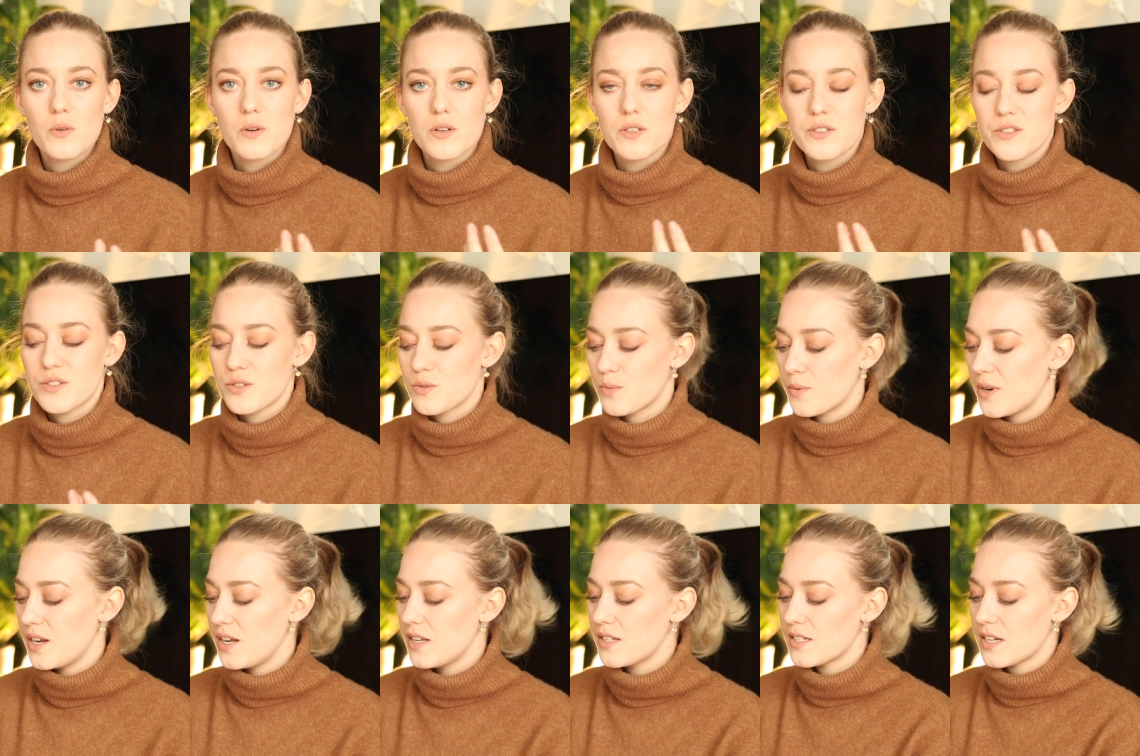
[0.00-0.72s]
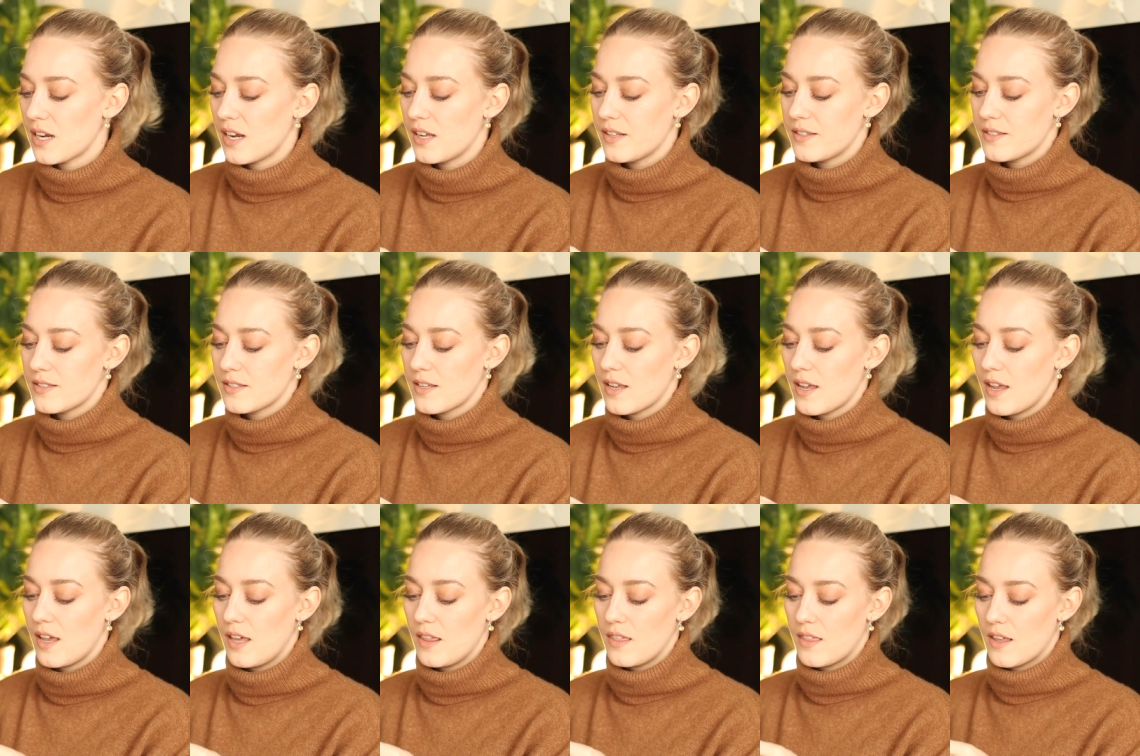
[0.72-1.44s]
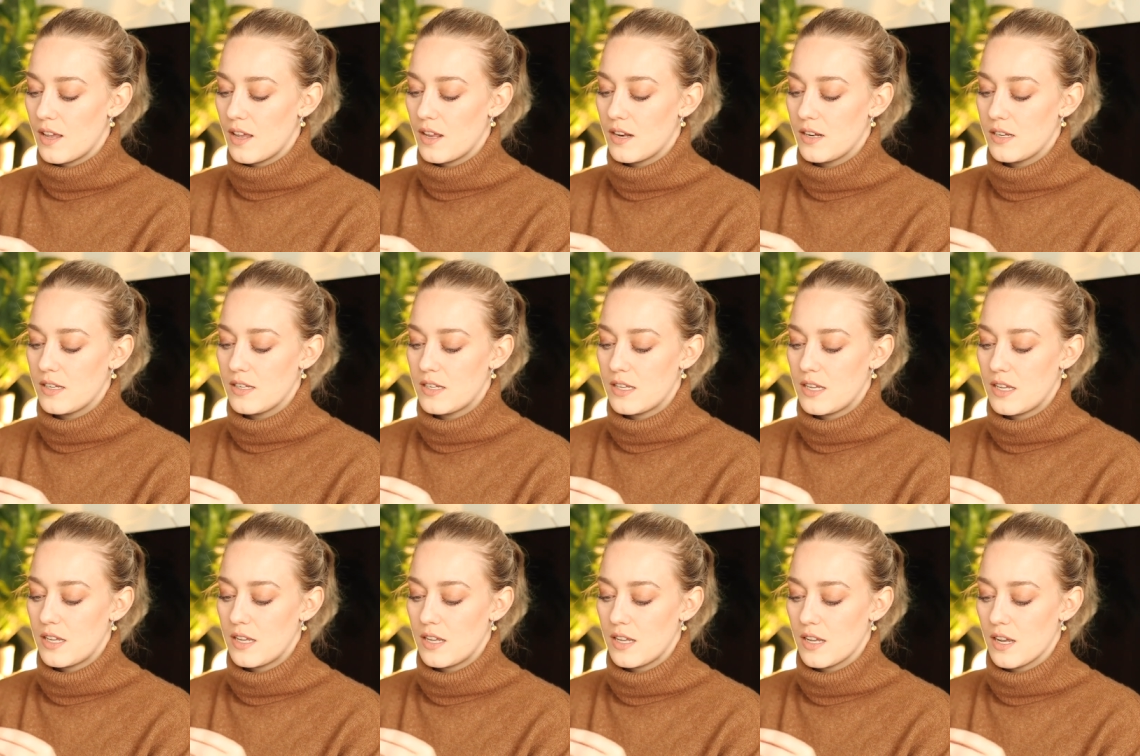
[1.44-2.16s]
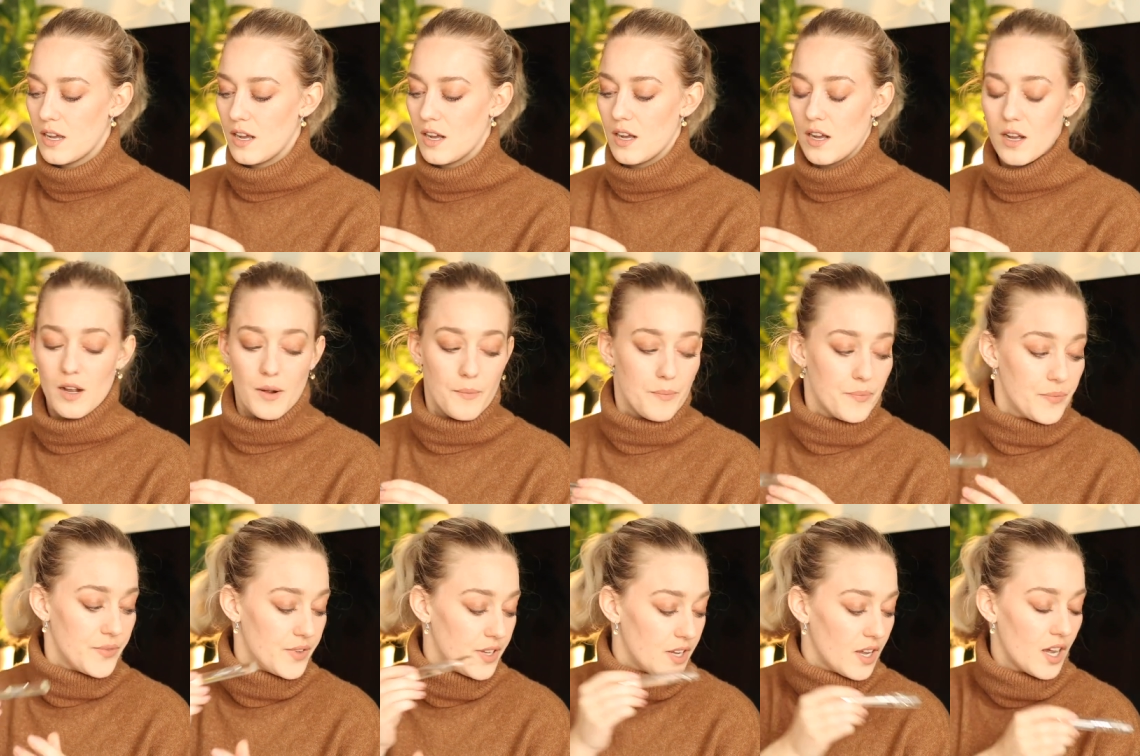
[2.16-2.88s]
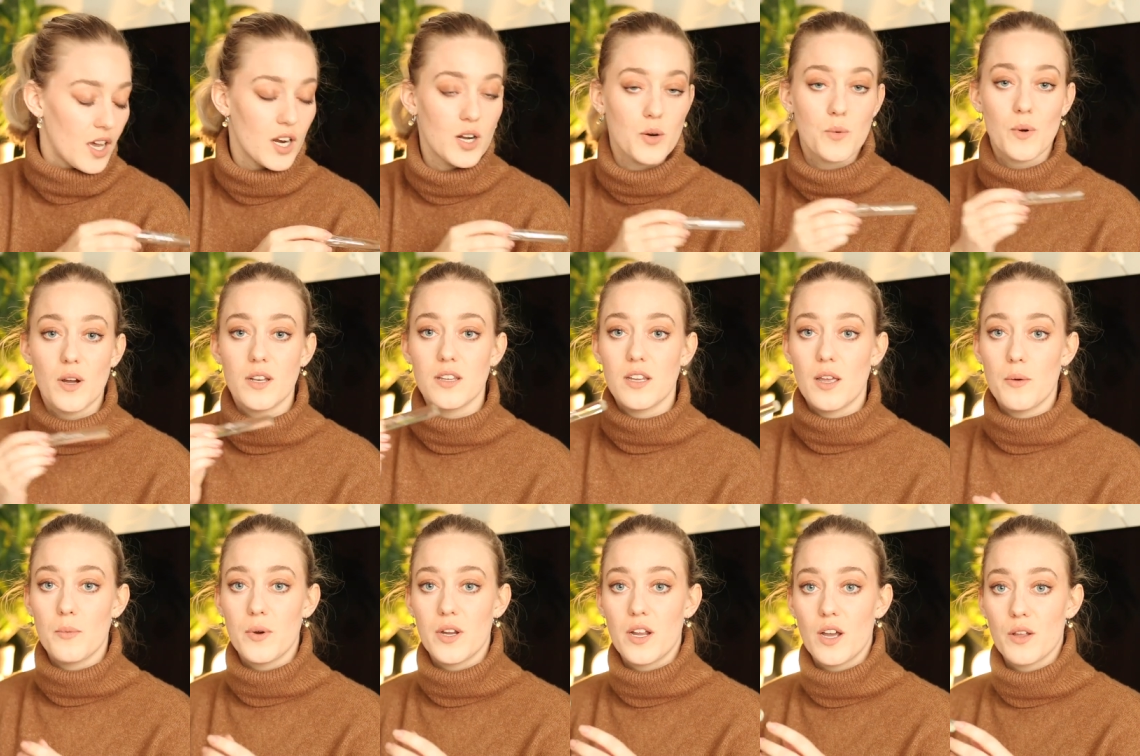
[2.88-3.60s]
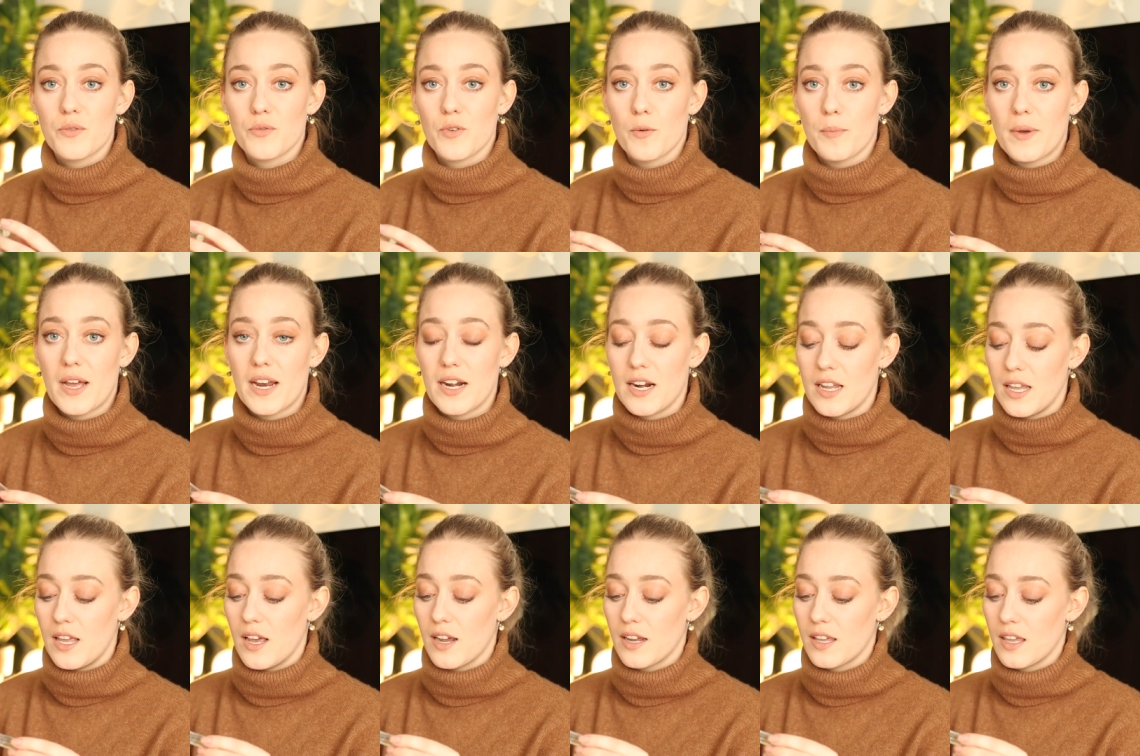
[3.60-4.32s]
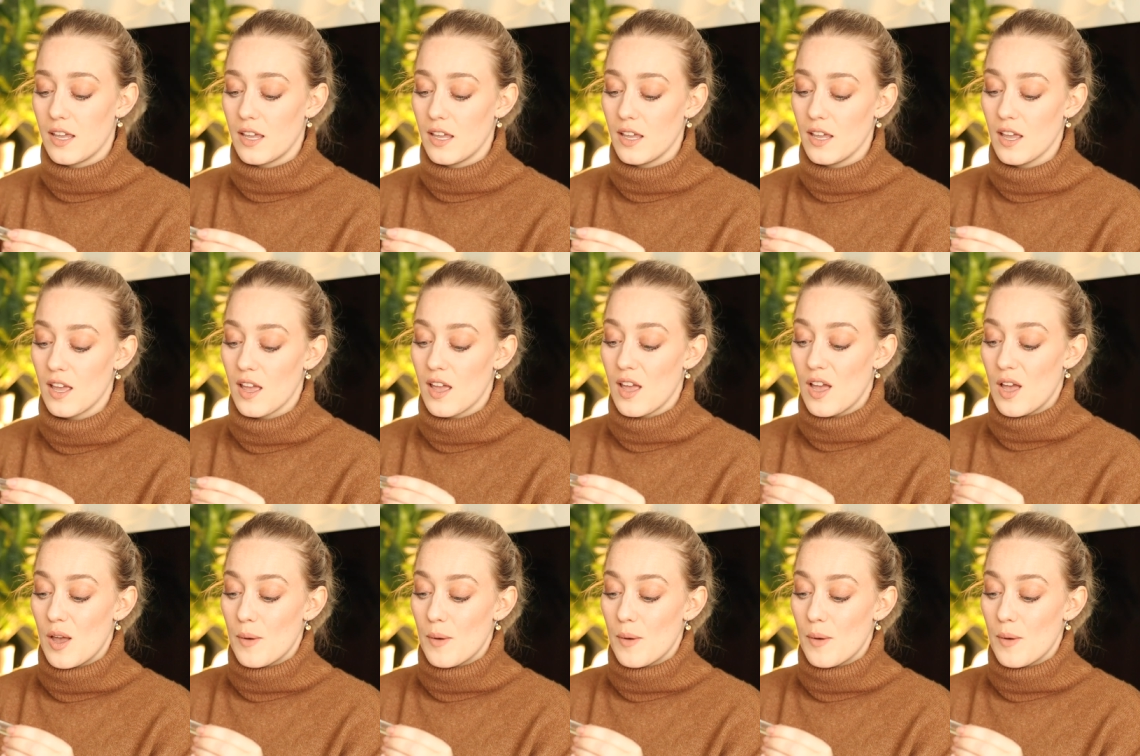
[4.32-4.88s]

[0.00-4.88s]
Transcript: or sweet, I'd say, than the, um, the other one that we got from Annayake.